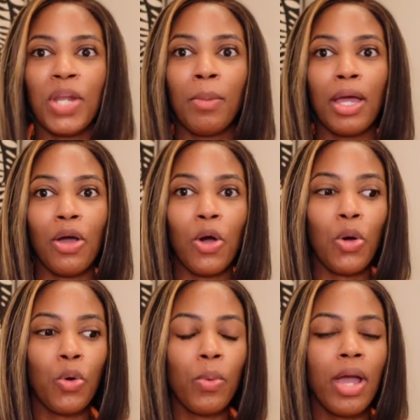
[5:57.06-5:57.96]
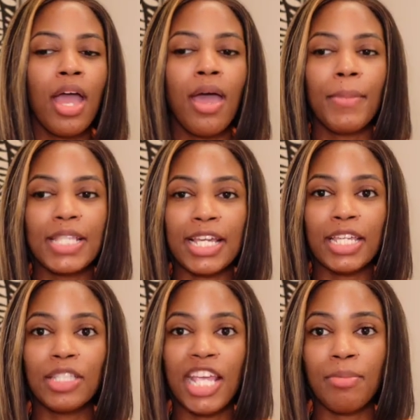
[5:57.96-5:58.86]
when I'm at home because I
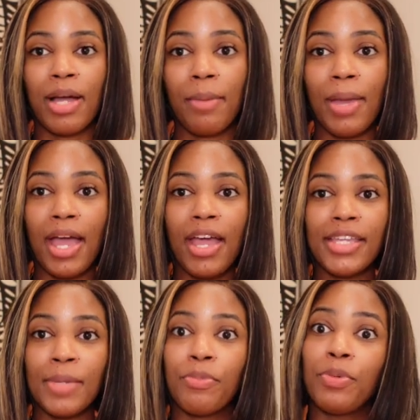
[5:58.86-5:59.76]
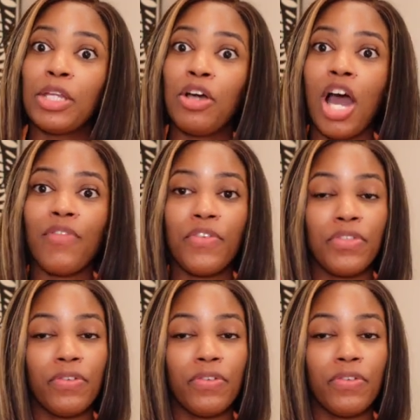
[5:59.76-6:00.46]
can take my bag and put it off of